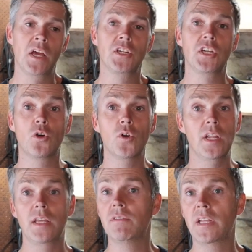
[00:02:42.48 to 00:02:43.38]
She couldn't
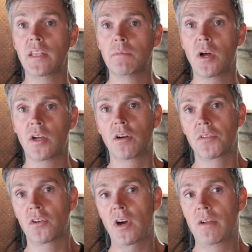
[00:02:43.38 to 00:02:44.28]
even get the bike off
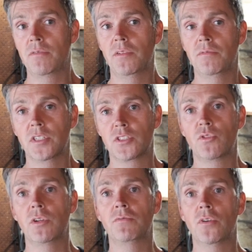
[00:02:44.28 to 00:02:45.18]
the ground for the first
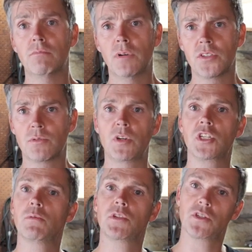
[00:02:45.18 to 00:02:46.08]
3 or 4 months when
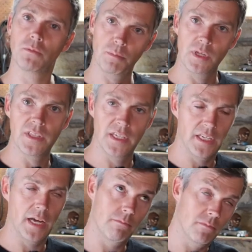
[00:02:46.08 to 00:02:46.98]
she was jumping
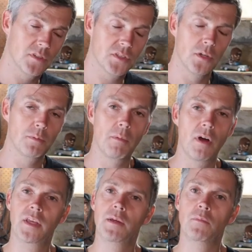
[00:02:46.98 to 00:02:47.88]
the
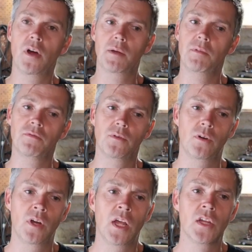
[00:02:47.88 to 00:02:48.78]
supermarket bike
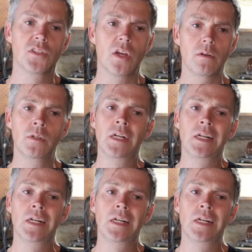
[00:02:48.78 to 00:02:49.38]
before. So